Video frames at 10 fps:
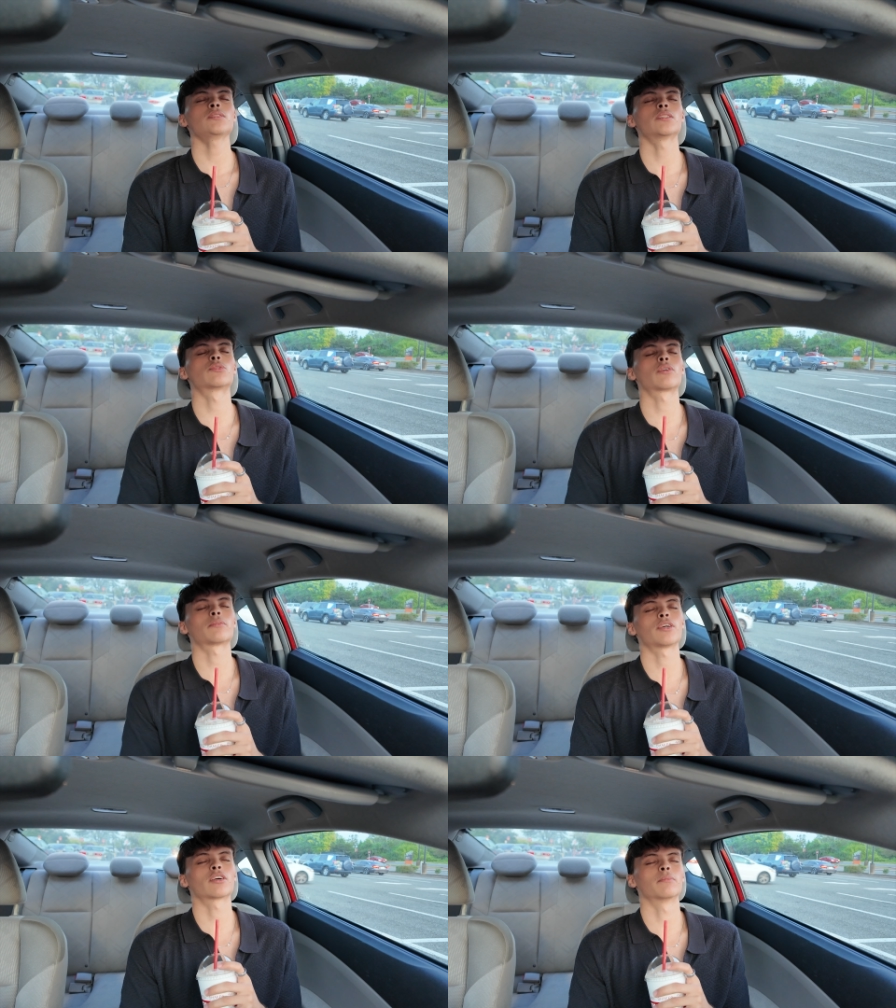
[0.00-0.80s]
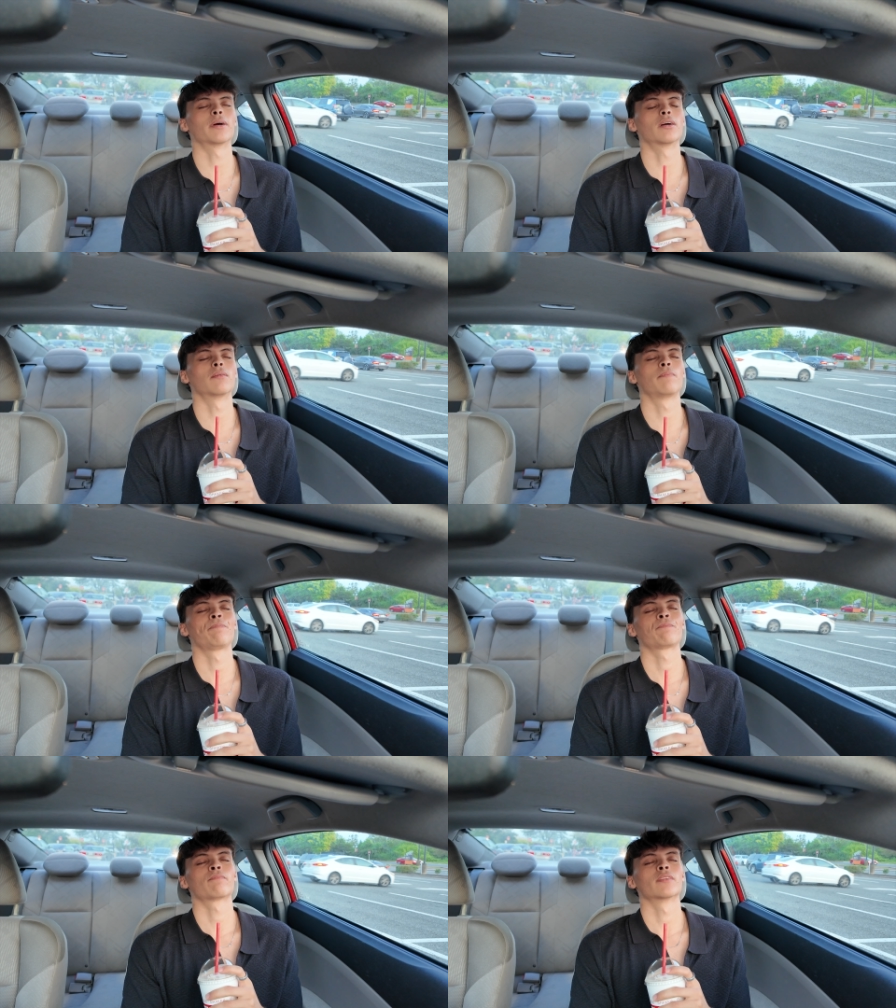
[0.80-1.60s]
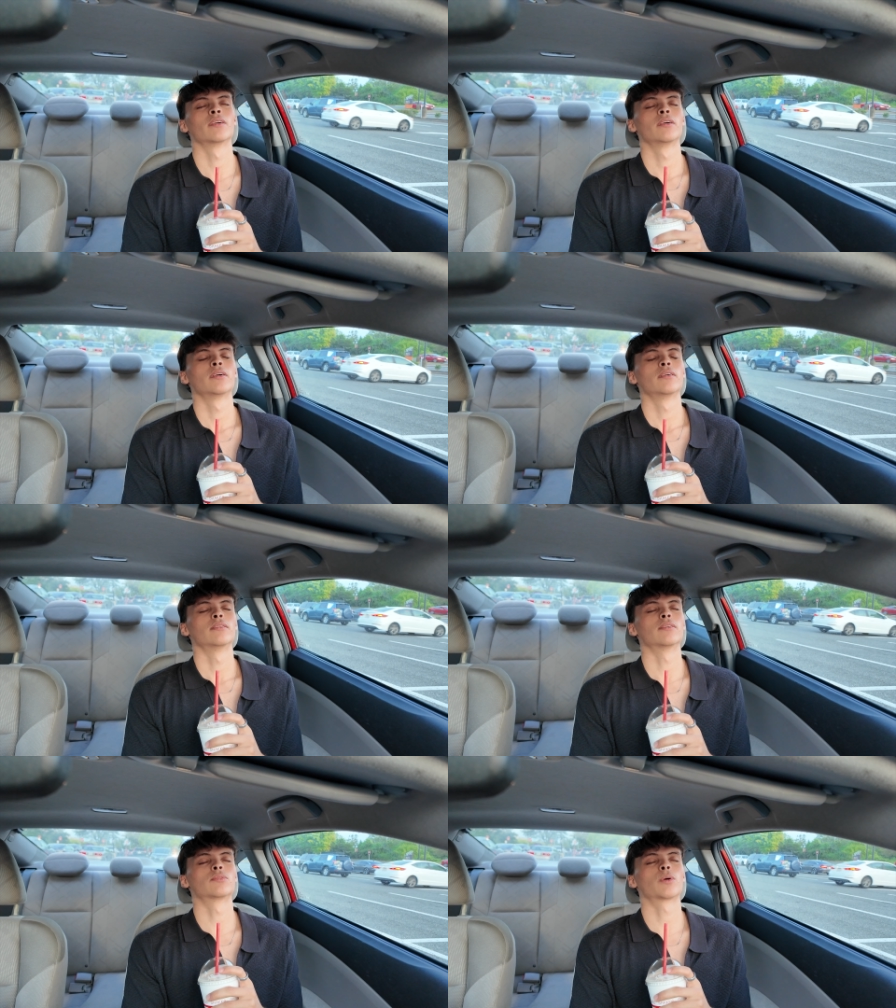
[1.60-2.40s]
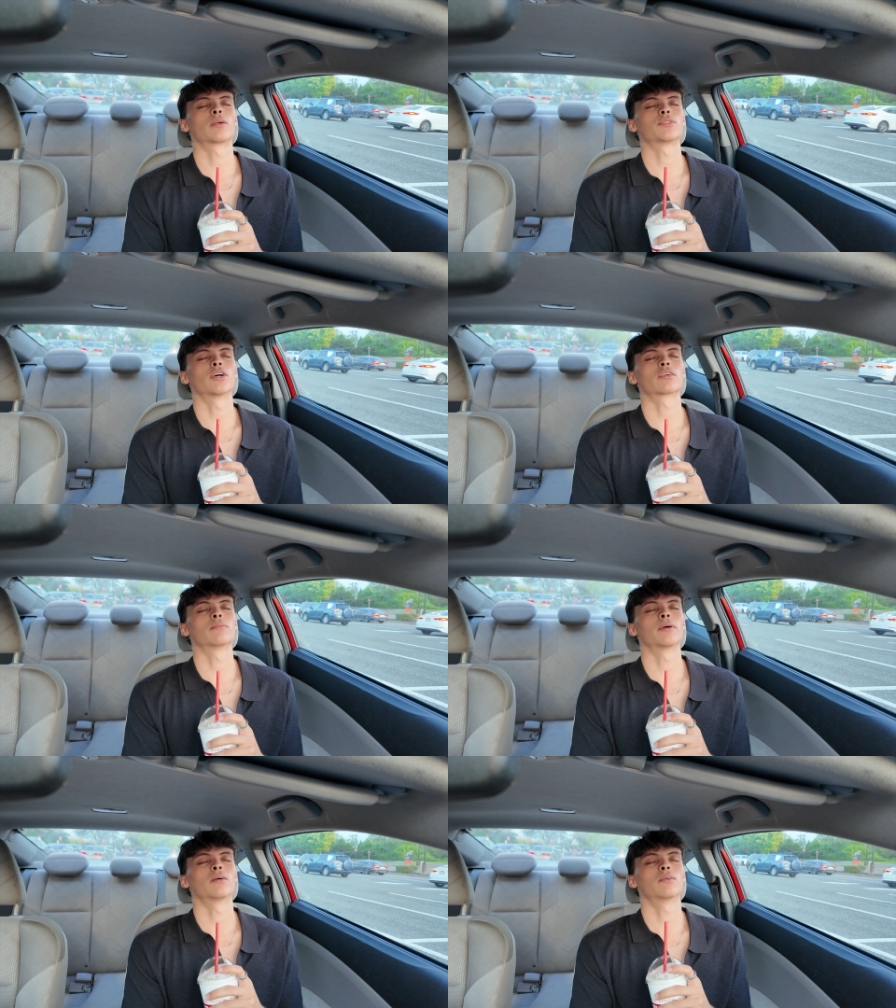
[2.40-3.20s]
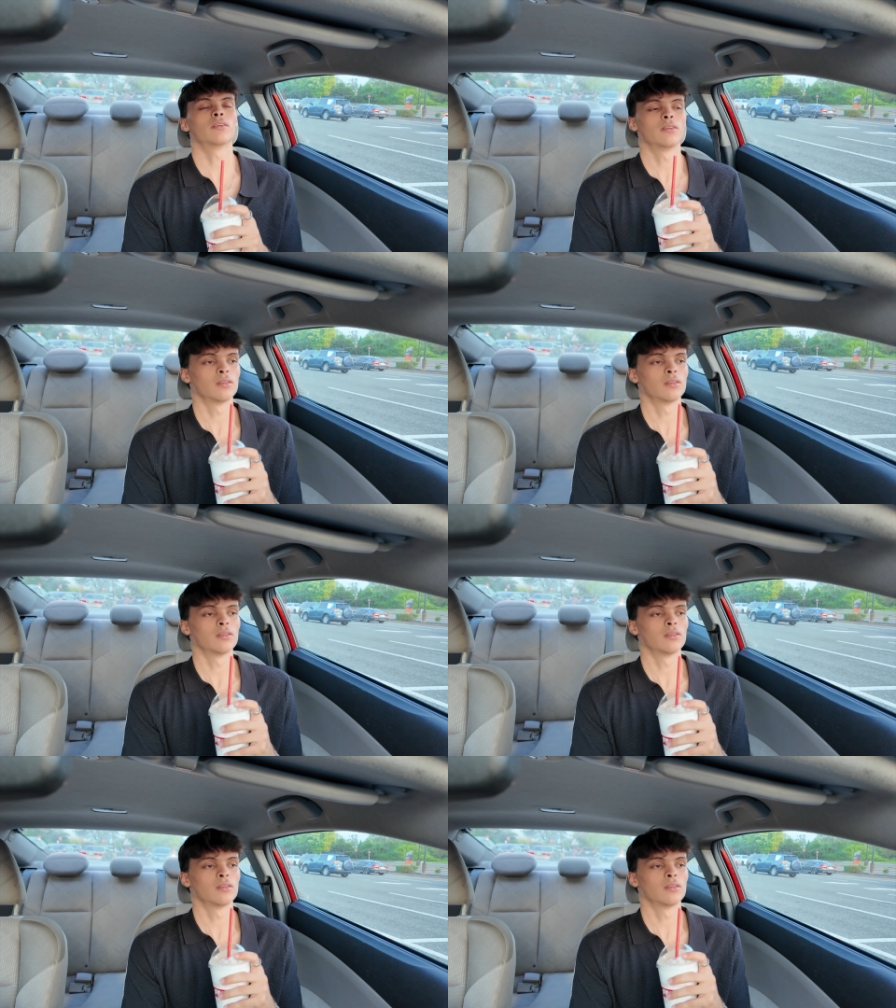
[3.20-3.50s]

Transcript: This is what I'm talking about. This is what I'm talking about.